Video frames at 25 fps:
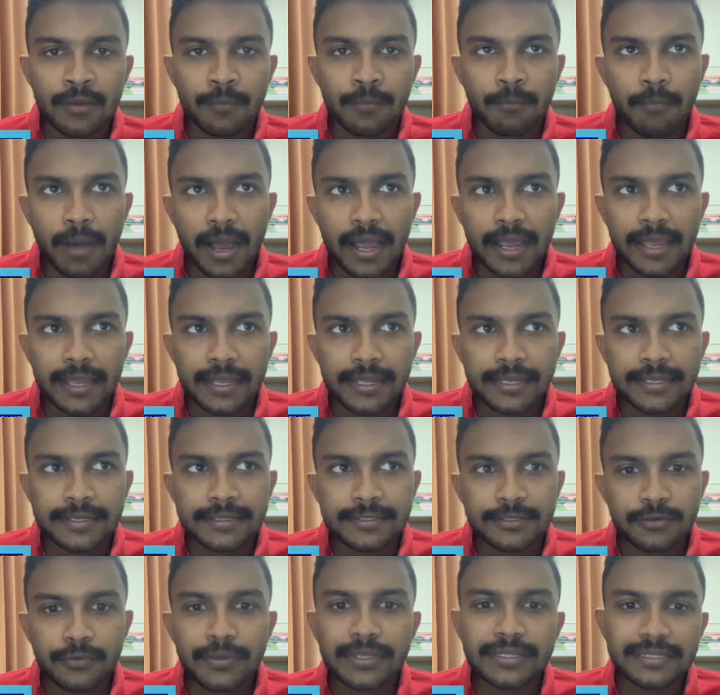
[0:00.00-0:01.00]
by
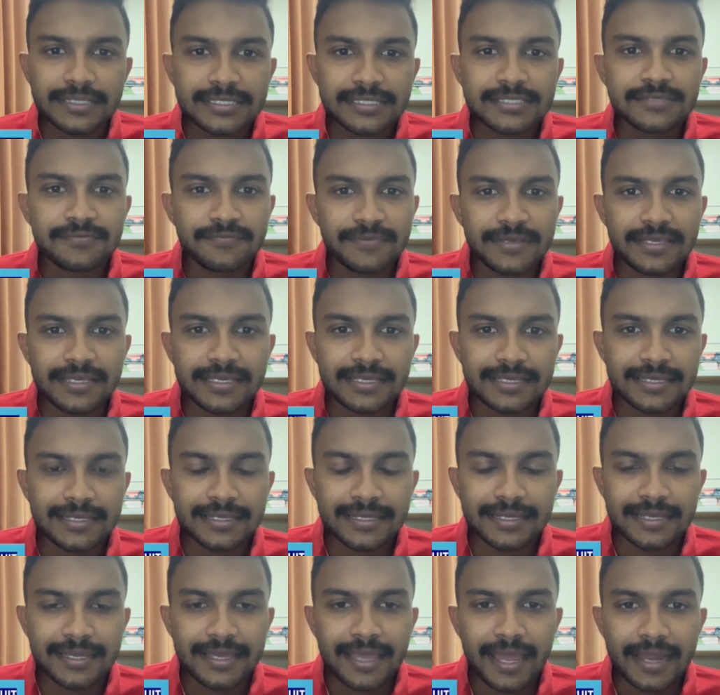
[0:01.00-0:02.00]
doing this we
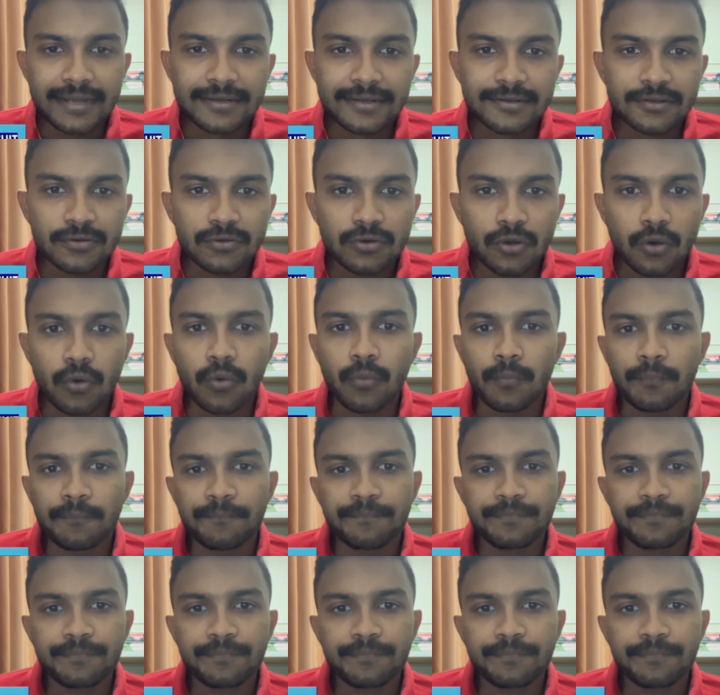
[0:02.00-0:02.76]
get to know,